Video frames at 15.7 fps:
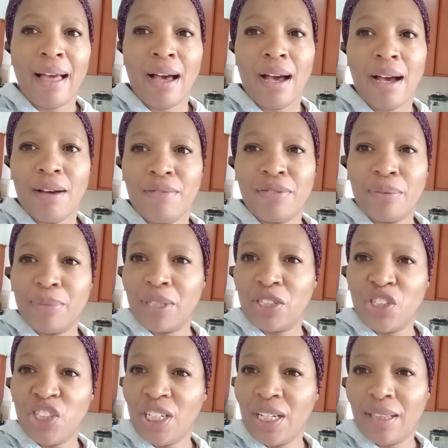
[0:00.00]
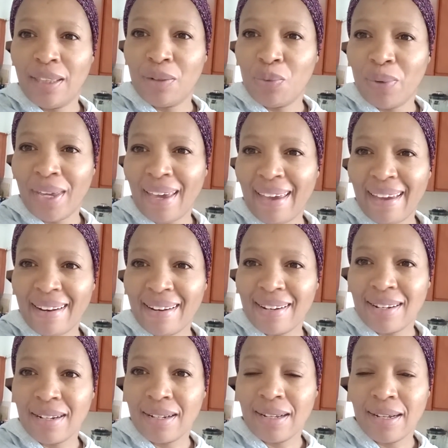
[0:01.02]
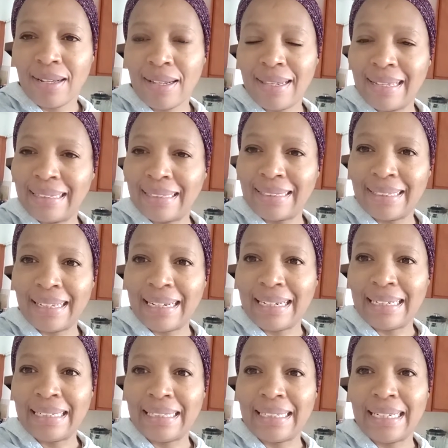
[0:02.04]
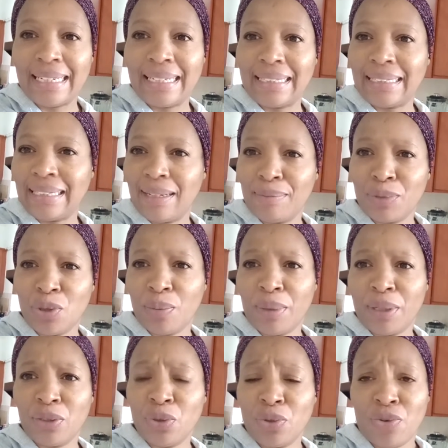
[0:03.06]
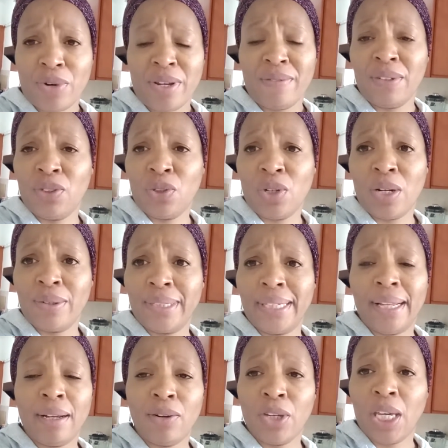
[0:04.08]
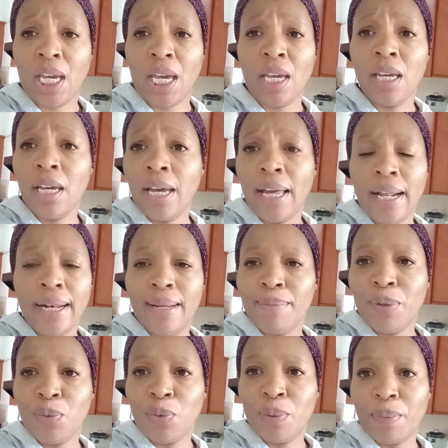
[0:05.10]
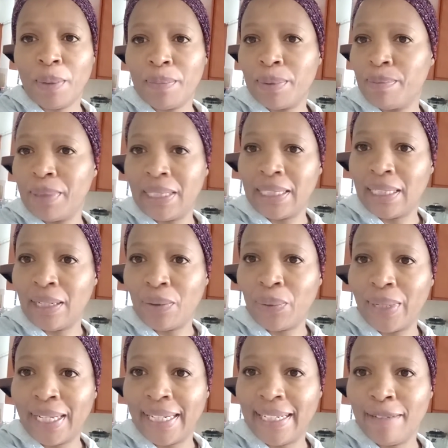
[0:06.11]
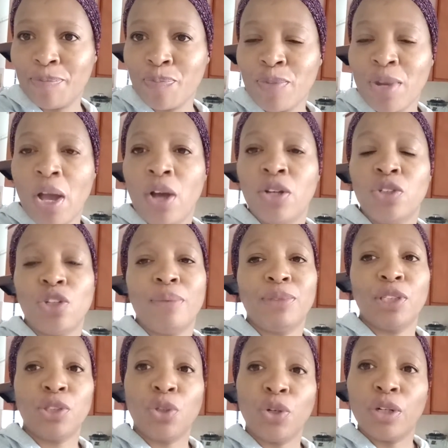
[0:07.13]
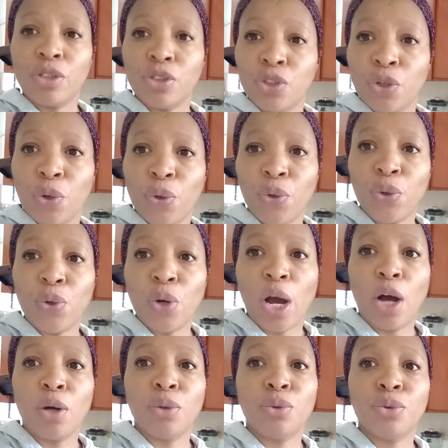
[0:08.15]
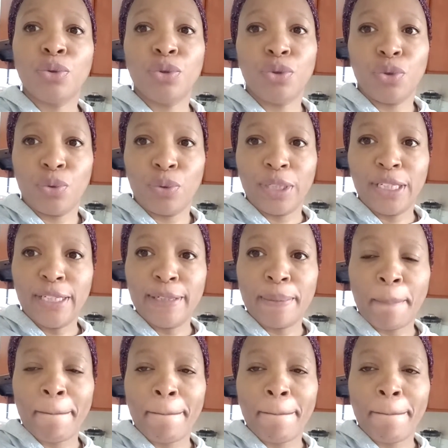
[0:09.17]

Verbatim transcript: uh, from the chicken that we had uh, last night and some tomato gravy so I was like okay let me whip up a pizza quickly so I'm just gonna show you how to do it